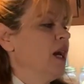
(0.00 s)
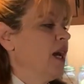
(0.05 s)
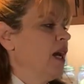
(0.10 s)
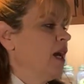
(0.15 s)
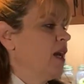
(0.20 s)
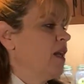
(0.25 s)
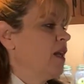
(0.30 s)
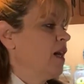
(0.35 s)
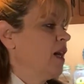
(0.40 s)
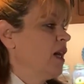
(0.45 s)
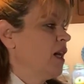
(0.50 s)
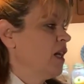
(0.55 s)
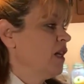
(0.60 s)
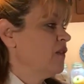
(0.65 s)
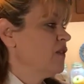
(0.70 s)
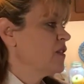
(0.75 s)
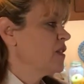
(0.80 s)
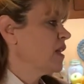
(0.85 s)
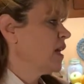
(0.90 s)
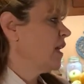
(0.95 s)
And
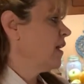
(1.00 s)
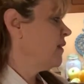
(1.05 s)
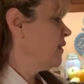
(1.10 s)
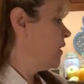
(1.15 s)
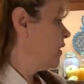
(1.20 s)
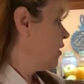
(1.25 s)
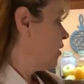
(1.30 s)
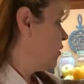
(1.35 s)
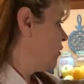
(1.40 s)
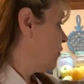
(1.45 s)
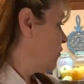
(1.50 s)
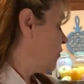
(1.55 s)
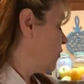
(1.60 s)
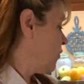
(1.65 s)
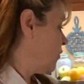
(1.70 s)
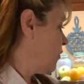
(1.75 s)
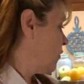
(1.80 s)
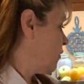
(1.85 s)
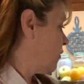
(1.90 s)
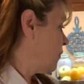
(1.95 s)
I've sat there
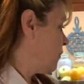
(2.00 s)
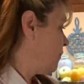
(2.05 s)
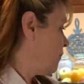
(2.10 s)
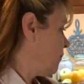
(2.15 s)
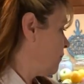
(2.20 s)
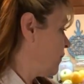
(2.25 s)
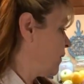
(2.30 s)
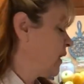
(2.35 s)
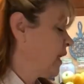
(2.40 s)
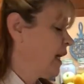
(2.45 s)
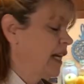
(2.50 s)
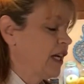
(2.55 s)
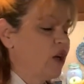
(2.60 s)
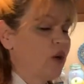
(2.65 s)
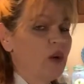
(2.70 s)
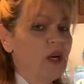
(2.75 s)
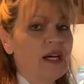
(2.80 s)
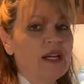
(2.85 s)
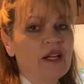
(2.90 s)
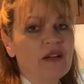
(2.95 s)
I
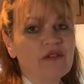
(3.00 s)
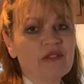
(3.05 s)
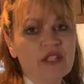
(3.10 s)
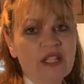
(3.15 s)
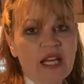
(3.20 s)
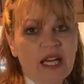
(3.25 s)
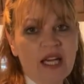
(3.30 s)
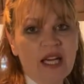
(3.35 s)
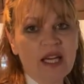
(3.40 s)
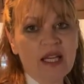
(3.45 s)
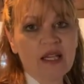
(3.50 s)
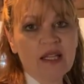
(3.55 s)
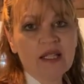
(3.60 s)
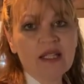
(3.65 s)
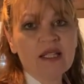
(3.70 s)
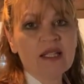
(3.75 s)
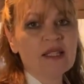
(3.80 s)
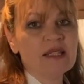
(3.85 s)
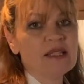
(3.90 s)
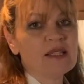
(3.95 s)
go out every day,
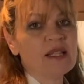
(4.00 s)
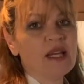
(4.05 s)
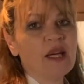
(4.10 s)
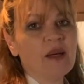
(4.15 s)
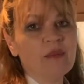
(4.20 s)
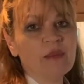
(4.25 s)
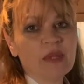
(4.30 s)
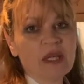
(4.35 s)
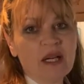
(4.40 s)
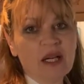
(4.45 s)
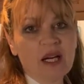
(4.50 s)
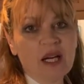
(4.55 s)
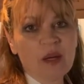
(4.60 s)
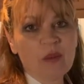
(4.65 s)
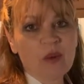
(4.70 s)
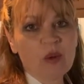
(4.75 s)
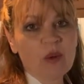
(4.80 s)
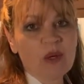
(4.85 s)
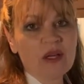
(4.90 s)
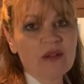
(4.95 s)
same
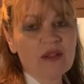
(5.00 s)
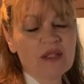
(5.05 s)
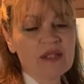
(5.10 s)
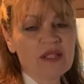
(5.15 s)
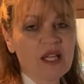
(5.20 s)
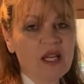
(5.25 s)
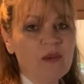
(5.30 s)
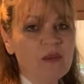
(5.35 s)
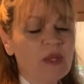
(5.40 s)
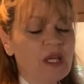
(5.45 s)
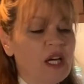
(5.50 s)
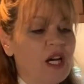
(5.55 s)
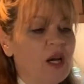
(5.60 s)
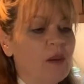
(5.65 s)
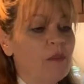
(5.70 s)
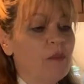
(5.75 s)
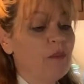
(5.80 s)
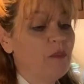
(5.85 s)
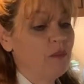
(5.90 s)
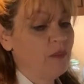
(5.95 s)
time, around the same
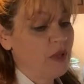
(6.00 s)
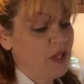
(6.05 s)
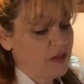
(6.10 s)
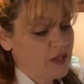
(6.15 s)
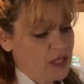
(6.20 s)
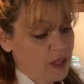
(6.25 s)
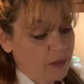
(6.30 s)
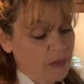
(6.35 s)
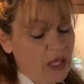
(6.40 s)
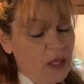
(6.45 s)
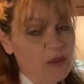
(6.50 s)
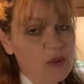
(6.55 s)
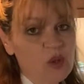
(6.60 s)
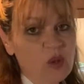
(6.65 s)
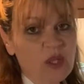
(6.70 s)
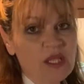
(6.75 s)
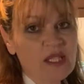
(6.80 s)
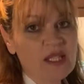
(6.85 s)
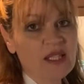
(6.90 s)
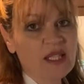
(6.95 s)
time, sometimes
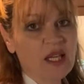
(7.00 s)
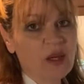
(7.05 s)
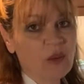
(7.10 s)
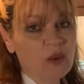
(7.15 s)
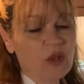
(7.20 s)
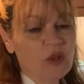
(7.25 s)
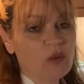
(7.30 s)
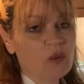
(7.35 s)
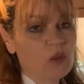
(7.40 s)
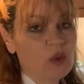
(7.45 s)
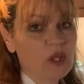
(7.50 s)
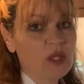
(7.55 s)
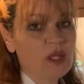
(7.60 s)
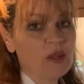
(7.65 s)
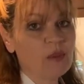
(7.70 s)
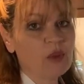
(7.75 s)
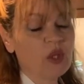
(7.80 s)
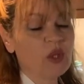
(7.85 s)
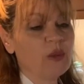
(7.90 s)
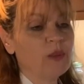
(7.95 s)
twice a day when they're
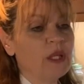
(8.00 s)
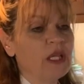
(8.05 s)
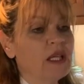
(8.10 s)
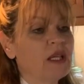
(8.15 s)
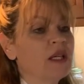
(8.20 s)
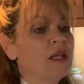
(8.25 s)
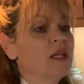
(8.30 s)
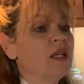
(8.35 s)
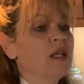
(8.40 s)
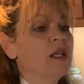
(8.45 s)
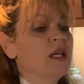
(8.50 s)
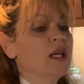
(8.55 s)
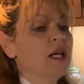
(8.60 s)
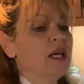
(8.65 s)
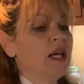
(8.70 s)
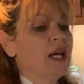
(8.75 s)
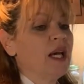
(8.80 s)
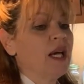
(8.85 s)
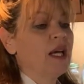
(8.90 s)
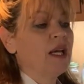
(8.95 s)
really blooming.
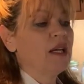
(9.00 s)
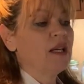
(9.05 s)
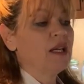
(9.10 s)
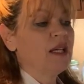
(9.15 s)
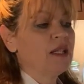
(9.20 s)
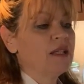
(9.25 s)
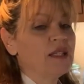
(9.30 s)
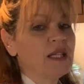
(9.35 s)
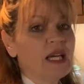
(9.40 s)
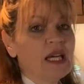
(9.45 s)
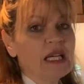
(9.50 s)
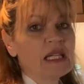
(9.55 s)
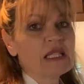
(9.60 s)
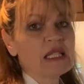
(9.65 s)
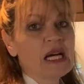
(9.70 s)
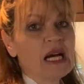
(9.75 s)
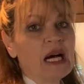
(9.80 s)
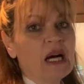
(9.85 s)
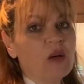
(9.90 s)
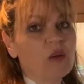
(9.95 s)
And it
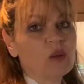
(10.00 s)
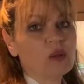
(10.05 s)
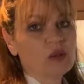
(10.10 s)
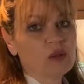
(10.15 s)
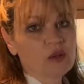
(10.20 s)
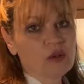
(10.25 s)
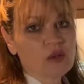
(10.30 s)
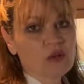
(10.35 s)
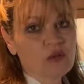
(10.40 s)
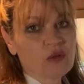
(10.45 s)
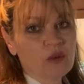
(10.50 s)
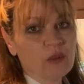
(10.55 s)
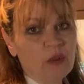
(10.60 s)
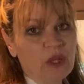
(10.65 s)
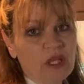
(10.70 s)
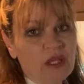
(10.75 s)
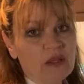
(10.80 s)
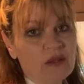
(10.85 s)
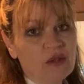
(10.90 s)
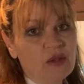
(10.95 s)
takes hours for
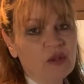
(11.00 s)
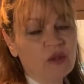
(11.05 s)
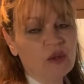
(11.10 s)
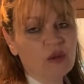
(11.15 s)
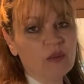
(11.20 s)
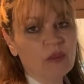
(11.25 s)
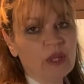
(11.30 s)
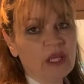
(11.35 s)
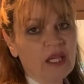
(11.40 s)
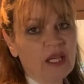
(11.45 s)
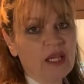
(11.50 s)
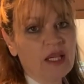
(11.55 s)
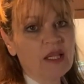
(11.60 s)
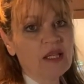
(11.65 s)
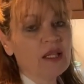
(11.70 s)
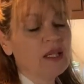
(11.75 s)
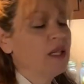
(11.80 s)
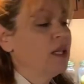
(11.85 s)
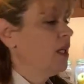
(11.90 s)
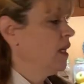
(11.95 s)
me to pick
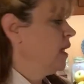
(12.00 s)
it.